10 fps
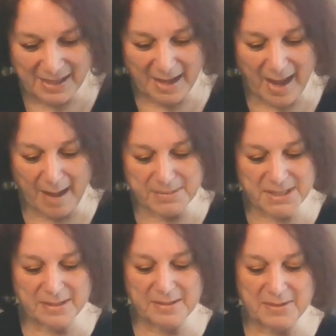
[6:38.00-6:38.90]

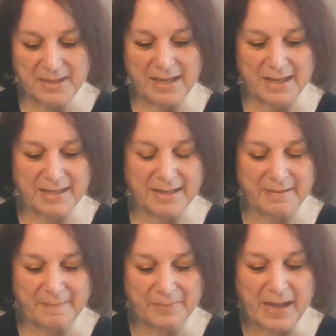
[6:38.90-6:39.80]
Absolutely none.
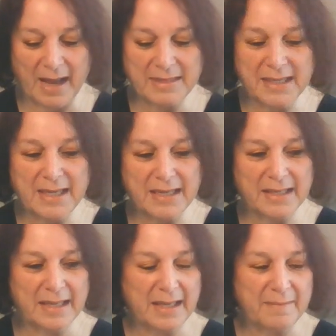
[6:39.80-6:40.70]
I think
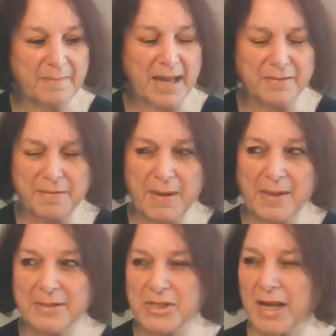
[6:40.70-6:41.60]
he might have
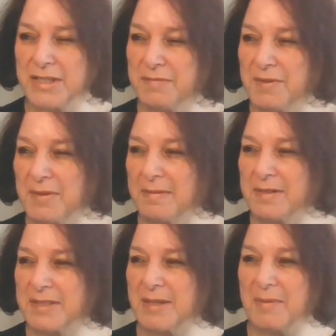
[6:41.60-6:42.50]
apologized for the
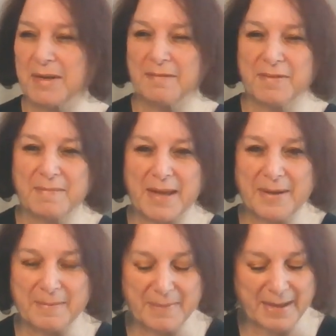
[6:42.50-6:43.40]
slowing of the
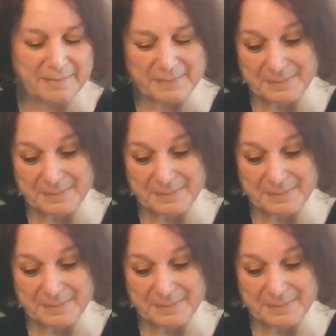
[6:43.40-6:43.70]
mail, but